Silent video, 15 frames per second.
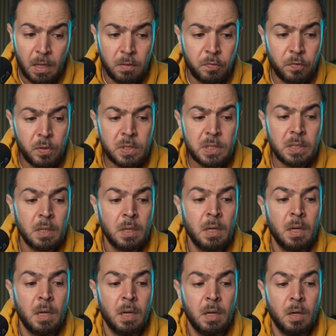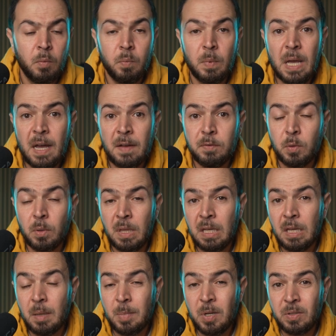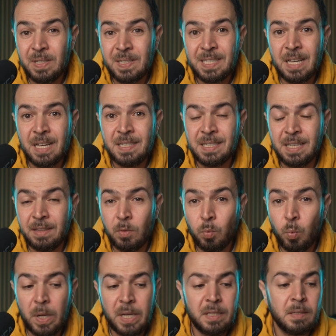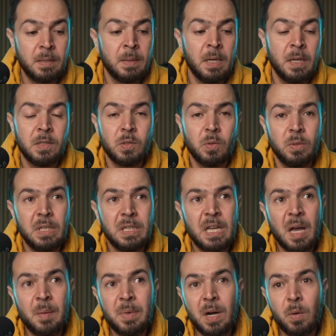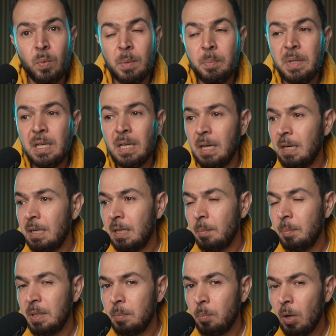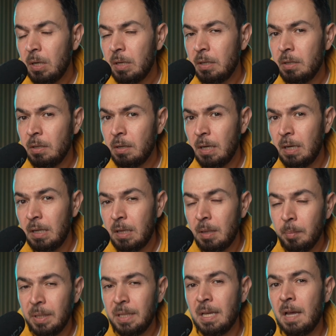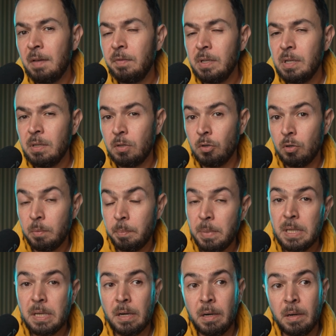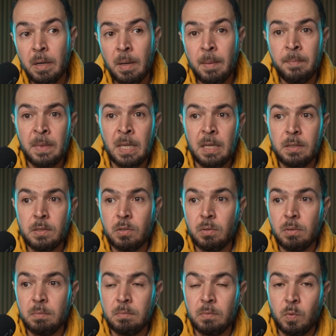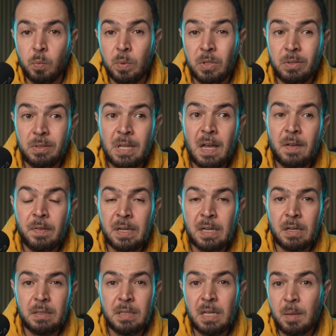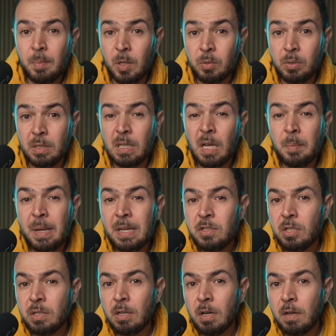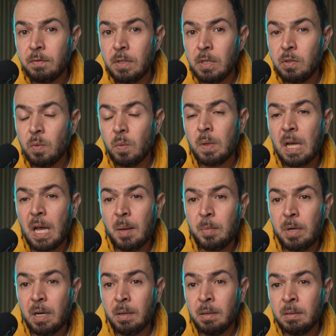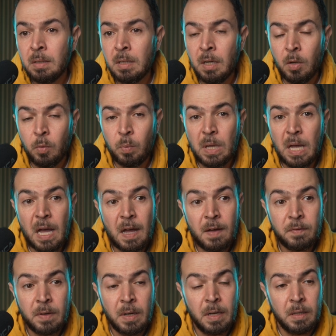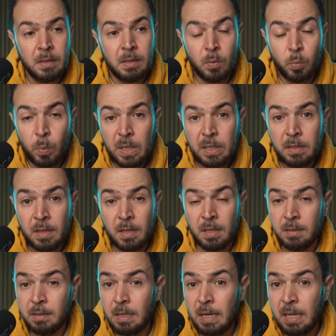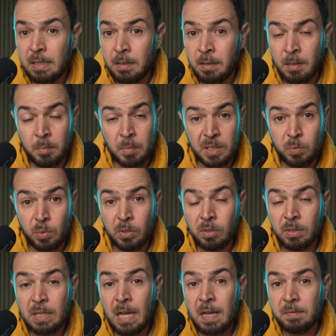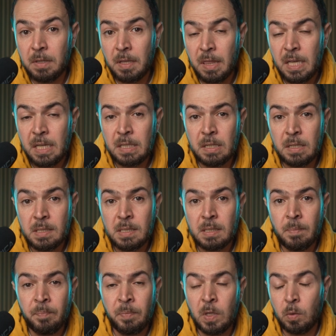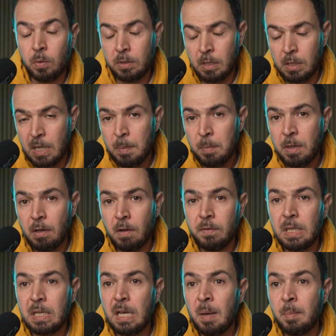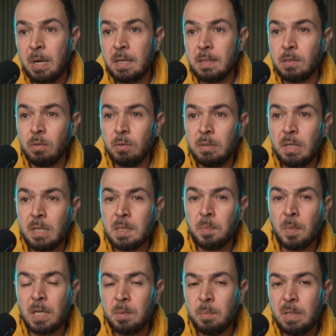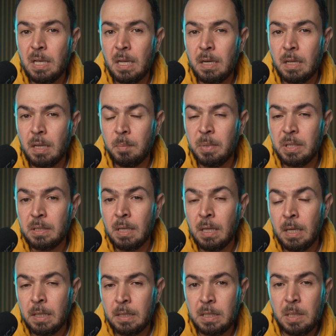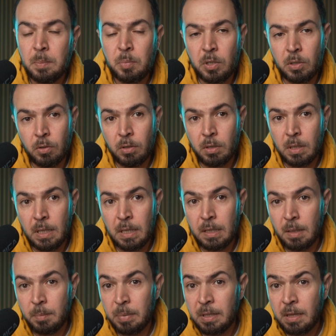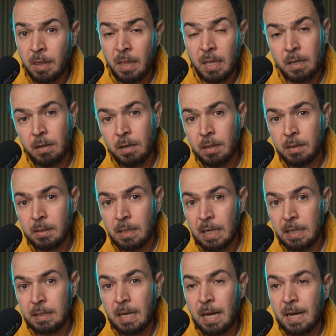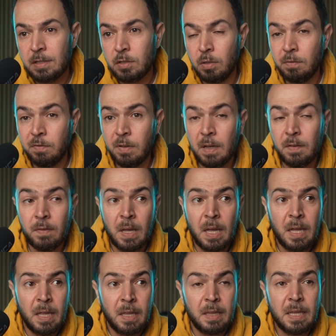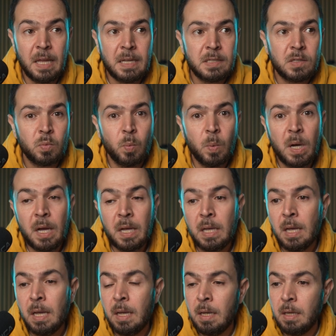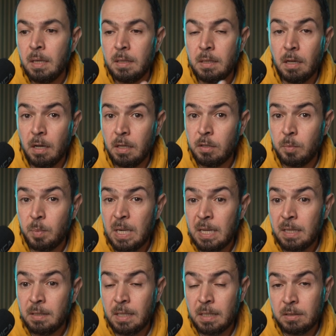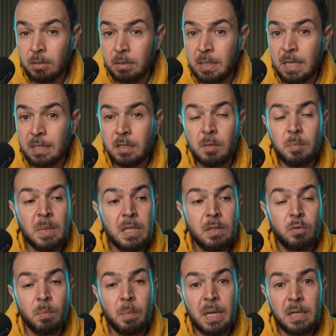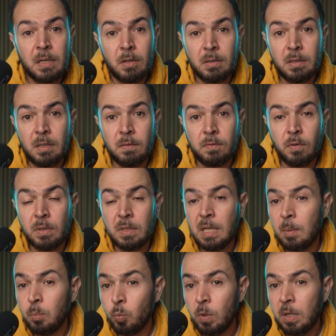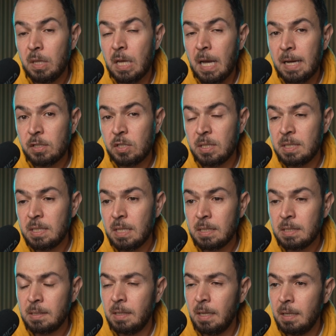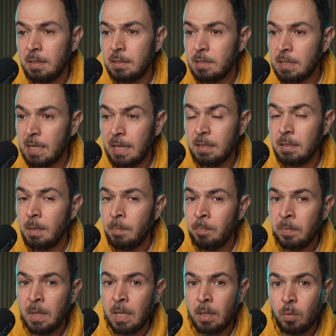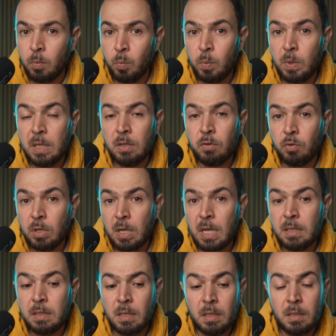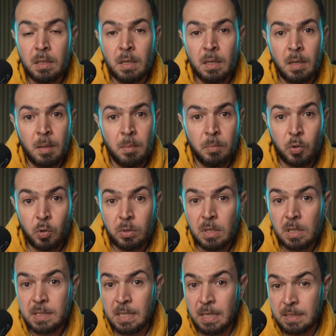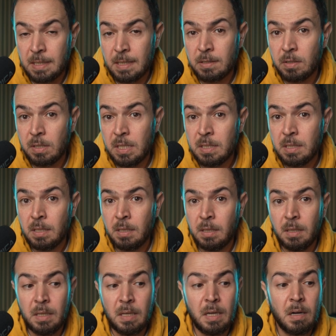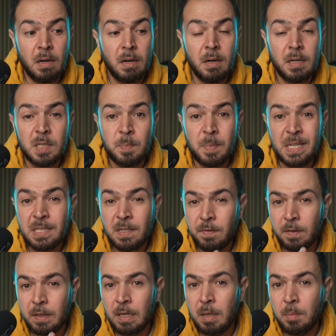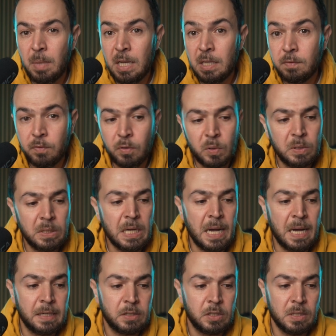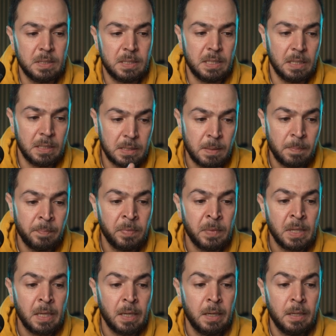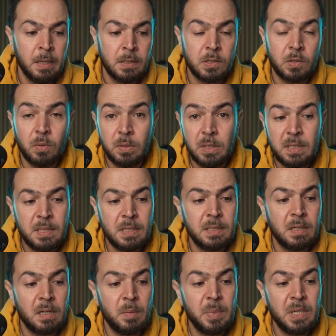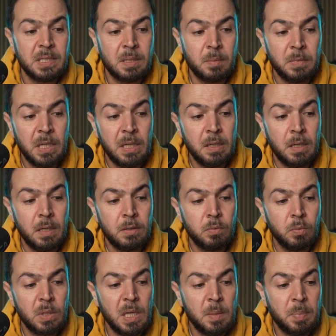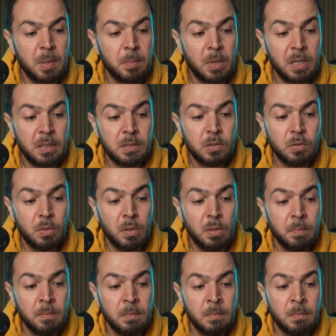First, we have to think about the size and the weight. So the camera will be a little bit bulkier, a little bit heavier, or bigger. So we don't have any idea about the dimension of the new camera. We have the width, the length, but we don't have the thickness or the depth of the camera. So this might be a little bit deeper or a little bit thicker than the Action 5. That's why the other brand that contacted me to make content for them with the Action 6, they said we created products, accessories, they are specifically made for the Action 6. So this is gonna be something to keep in mind. So